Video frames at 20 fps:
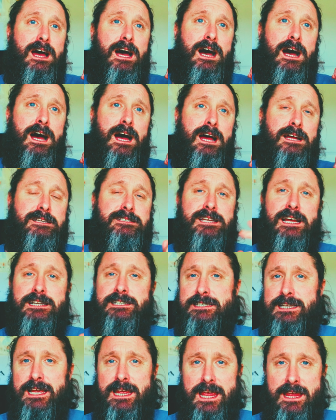
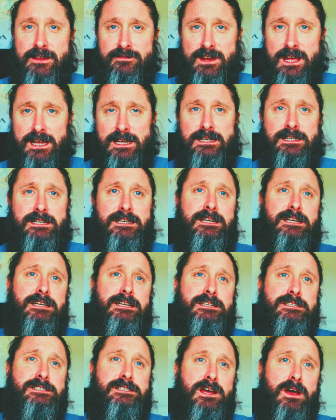evening.
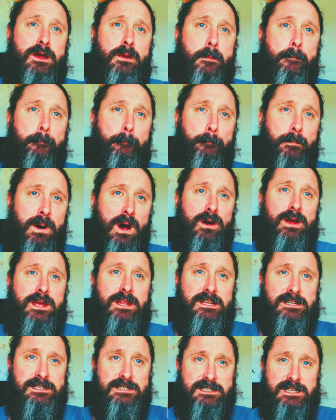So buy
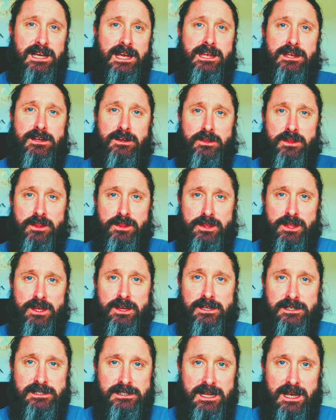the steak on
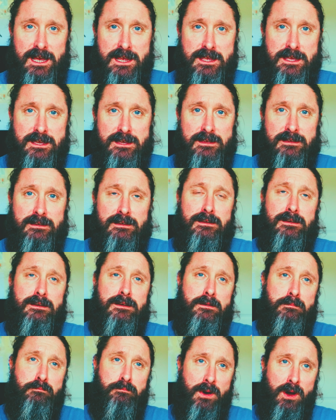Thursday.
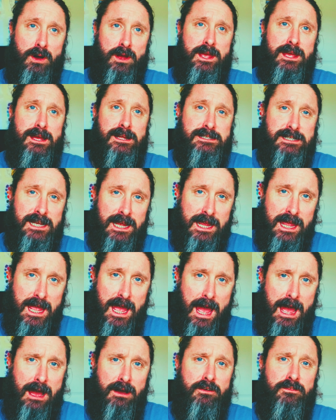Buy it, take it
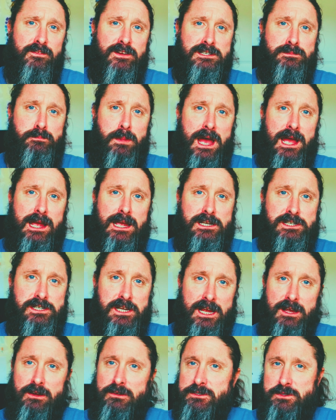out of its
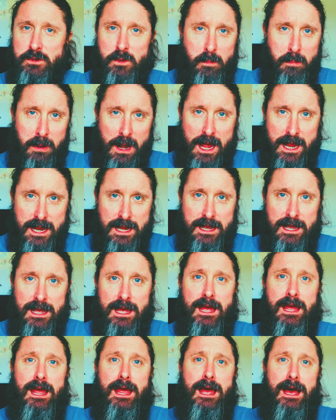packaging onto a plate,
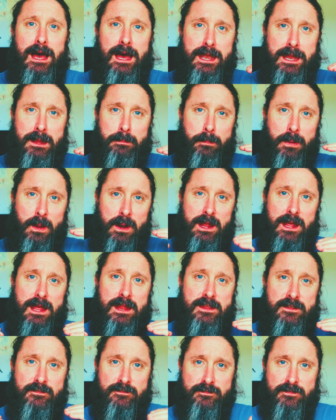and then put it
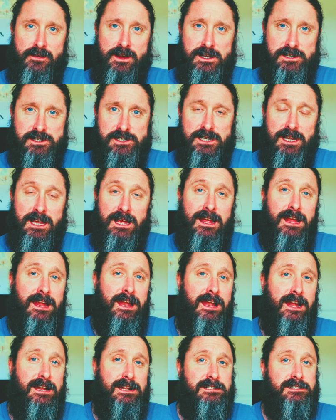in the fridge.
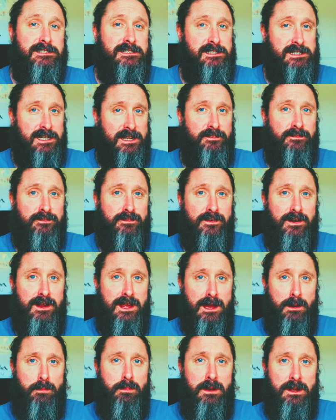Let it sit for a
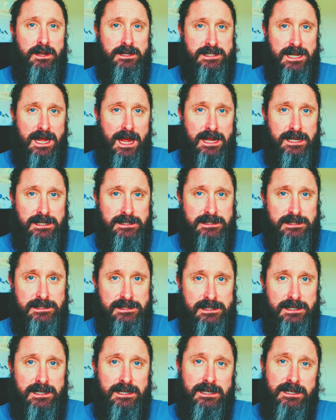couple of
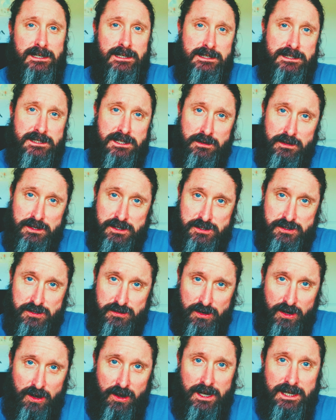days so it
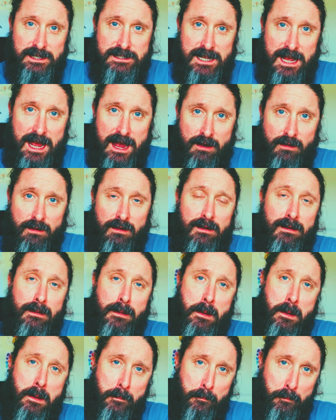dries out.
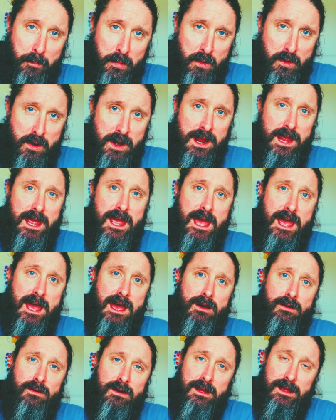Bring it
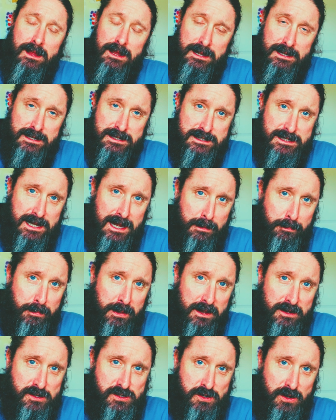out, tap
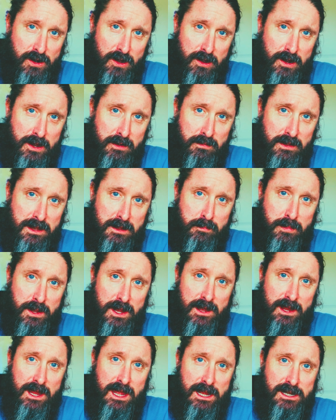it dry with a
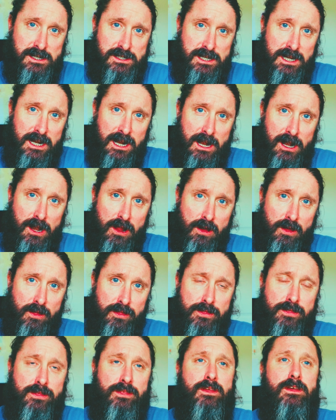bit of kitchen
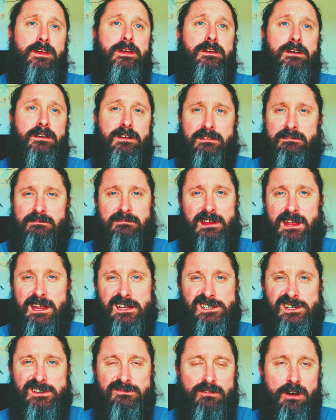cloth,
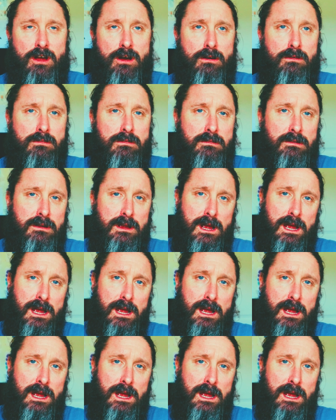kitchen roll,